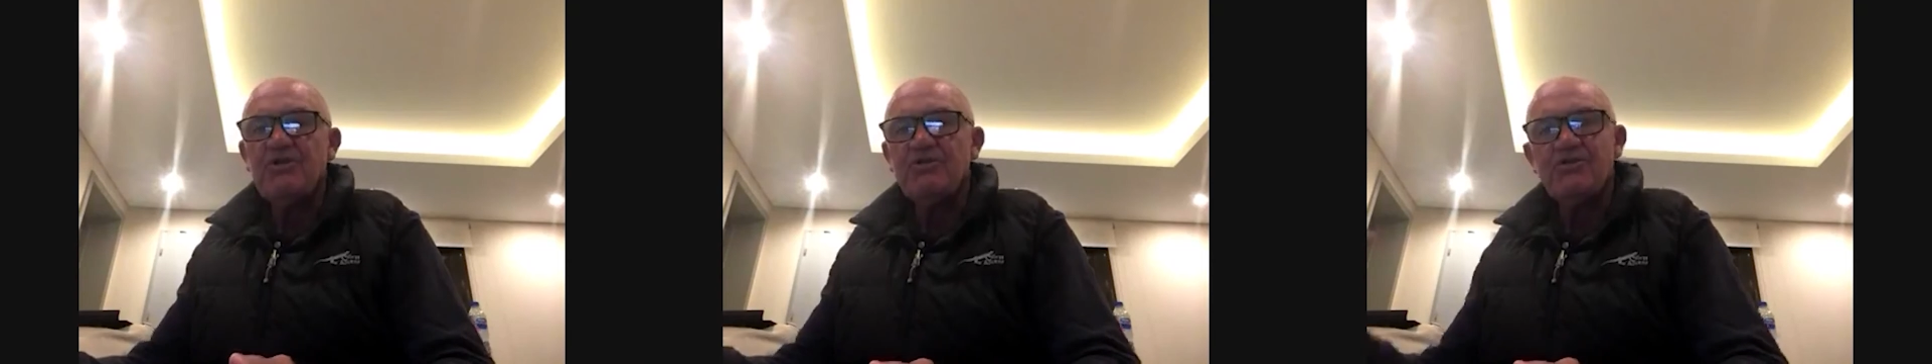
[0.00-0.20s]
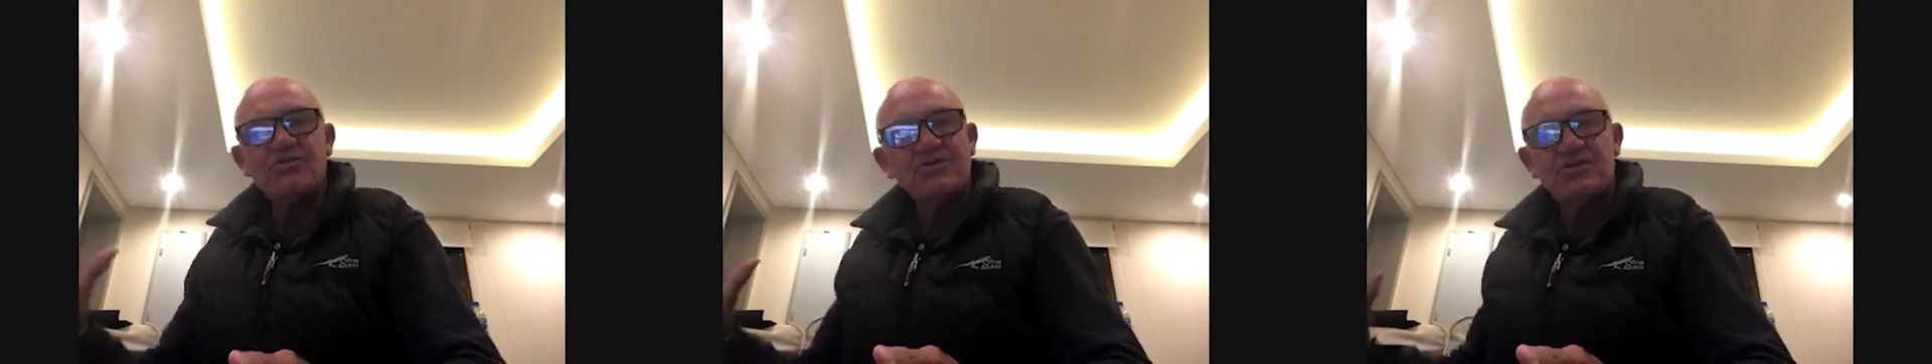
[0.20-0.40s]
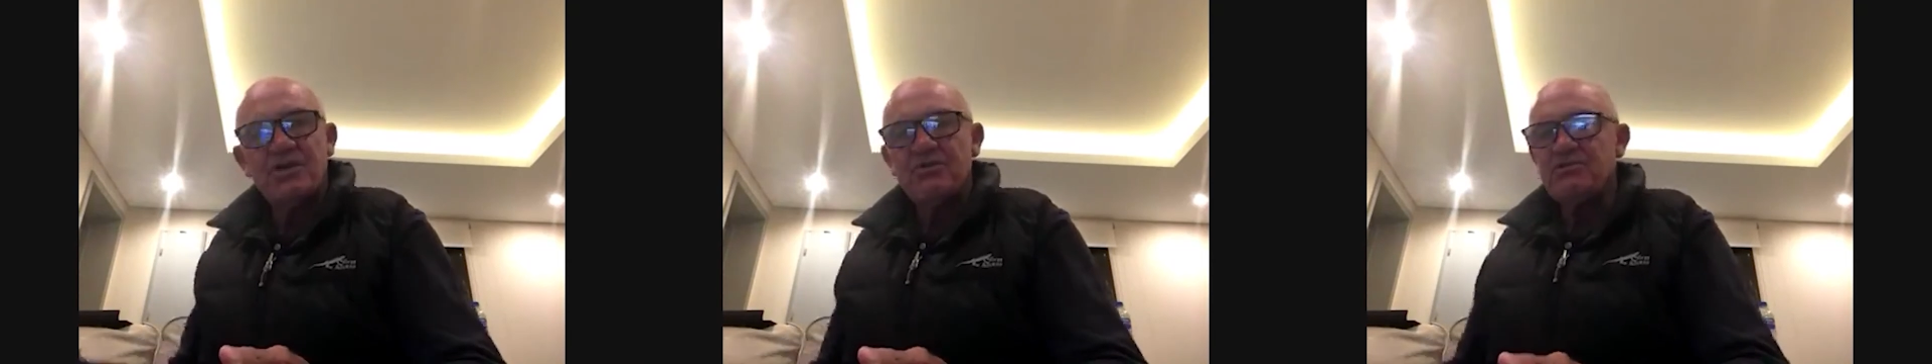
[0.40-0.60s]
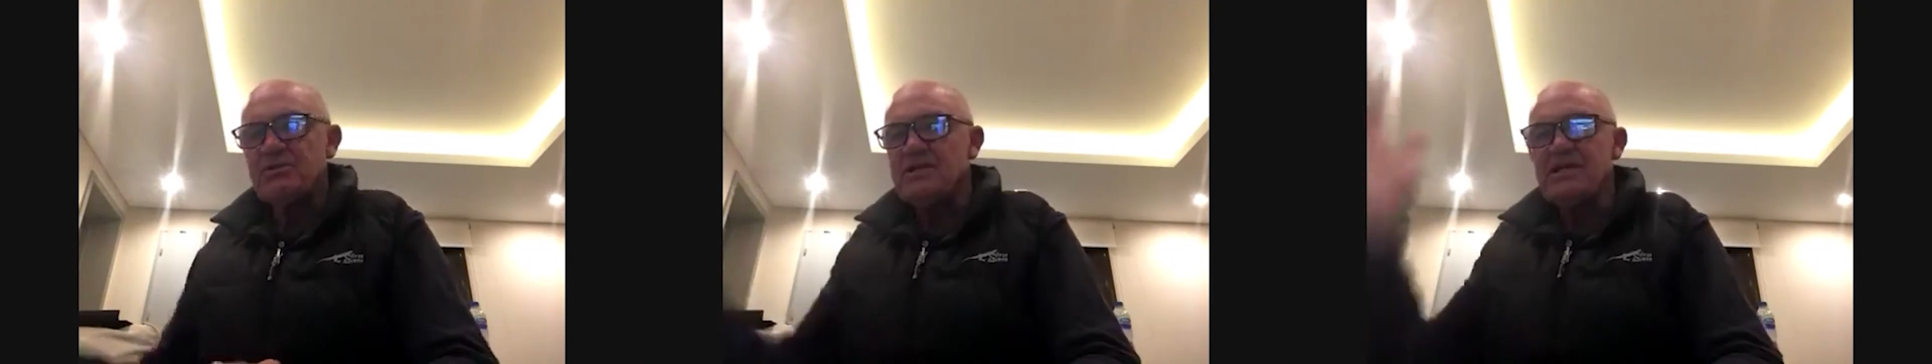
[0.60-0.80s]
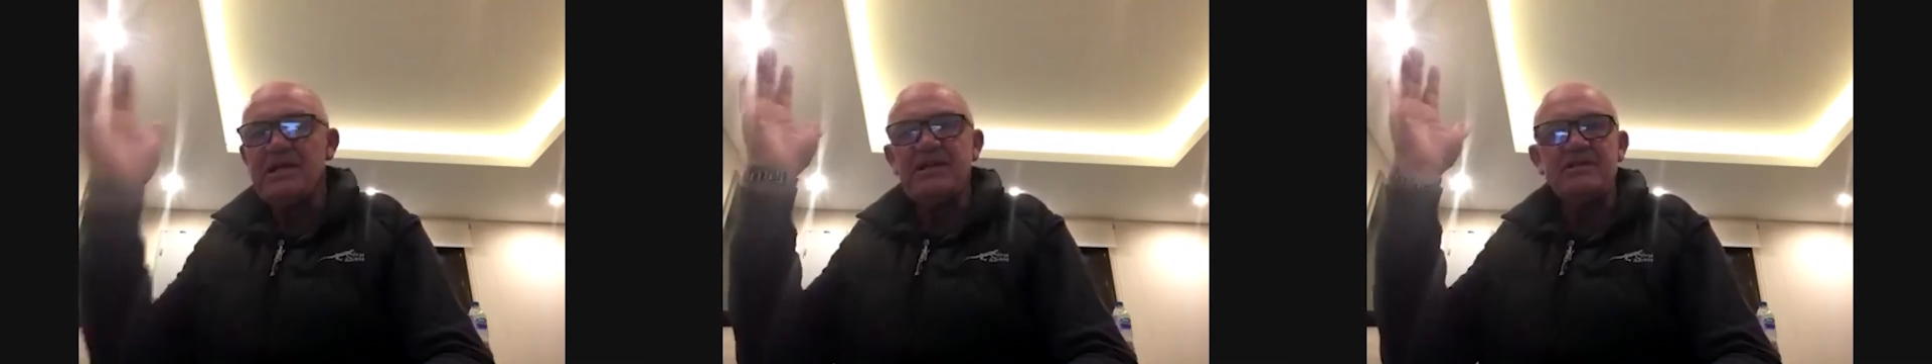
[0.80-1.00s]
You
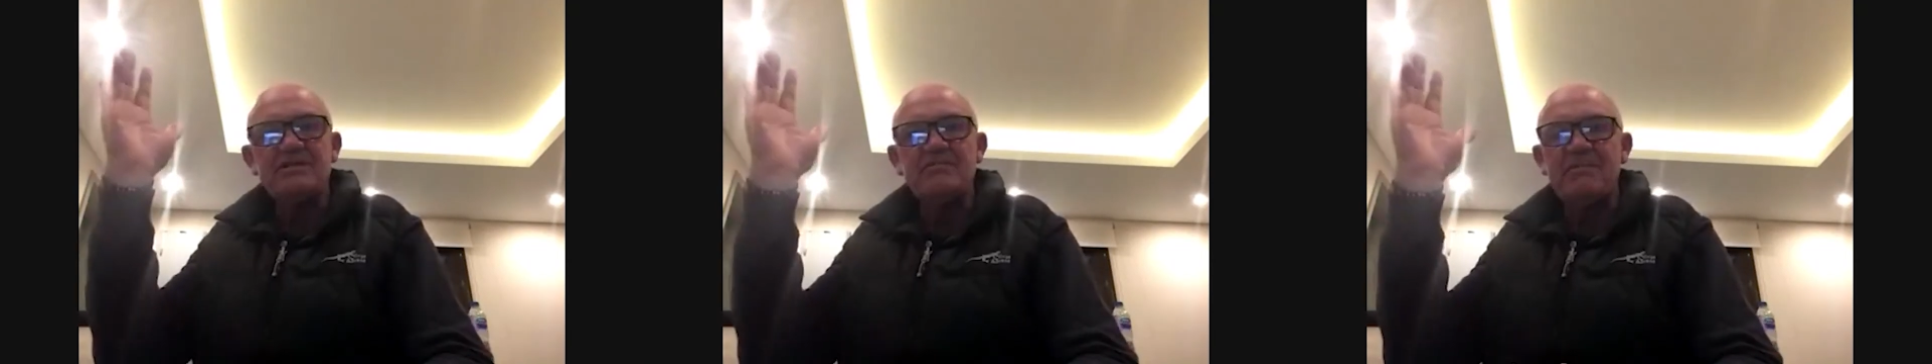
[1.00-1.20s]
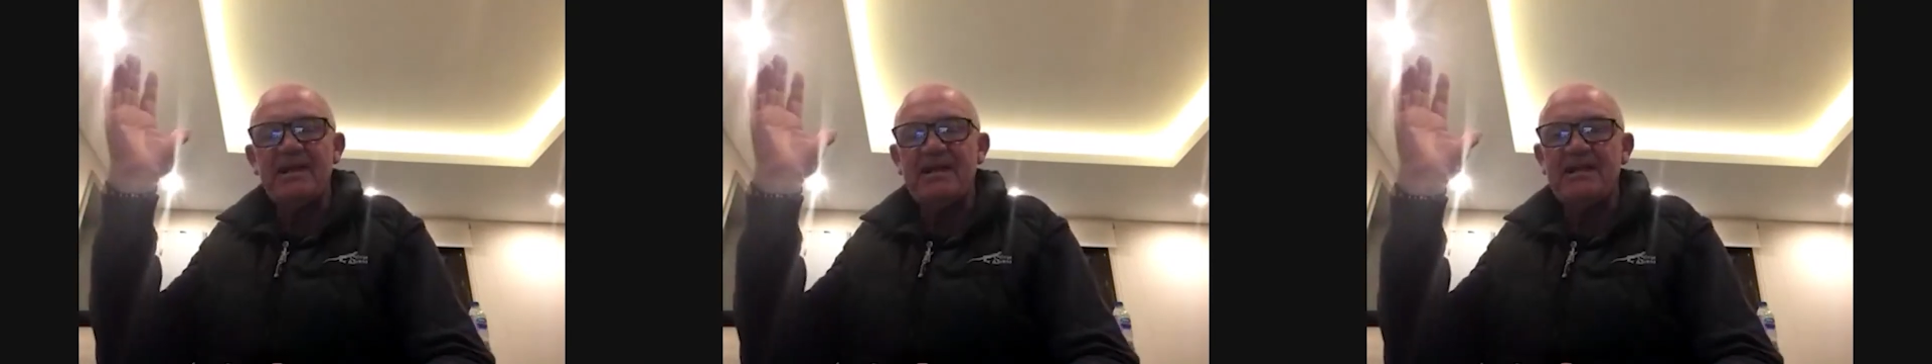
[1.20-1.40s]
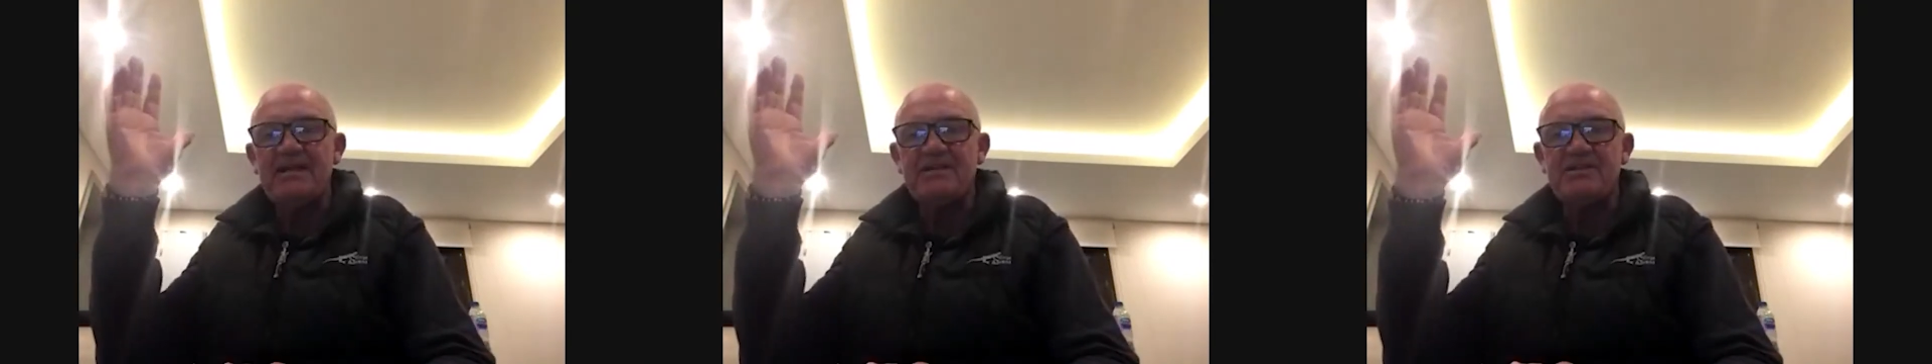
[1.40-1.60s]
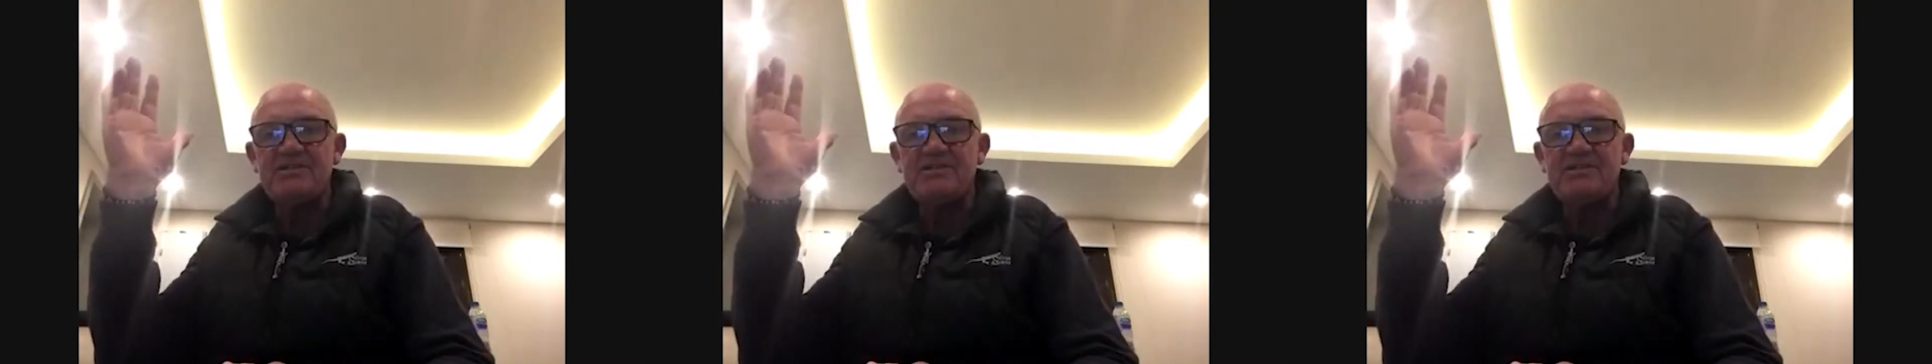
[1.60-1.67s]
don't need to make that